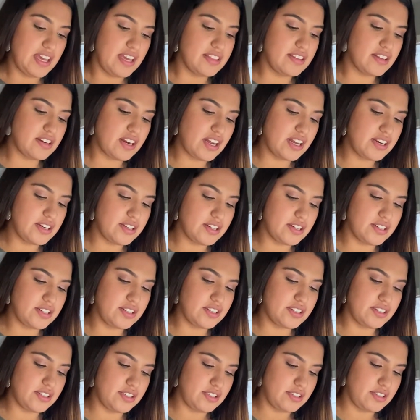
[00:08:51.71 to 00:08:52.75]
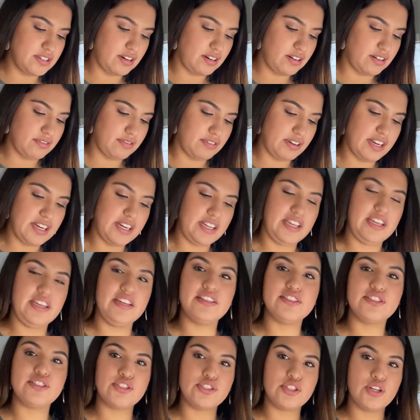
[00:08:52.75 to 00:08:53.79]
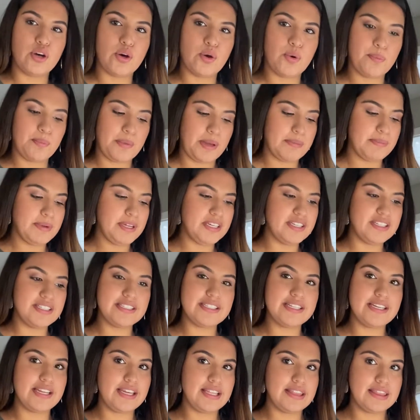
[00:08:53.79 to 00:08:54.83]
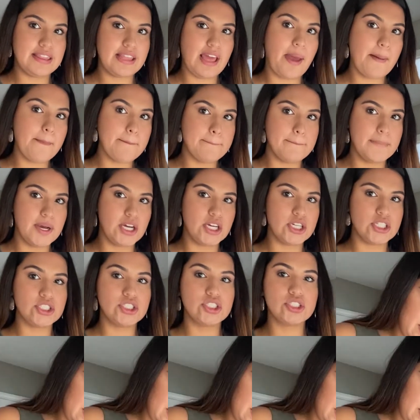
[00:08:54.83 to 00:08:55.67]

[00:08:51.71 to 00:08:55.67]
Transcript: And they're kind of good already, so maybe it doesn't need that much.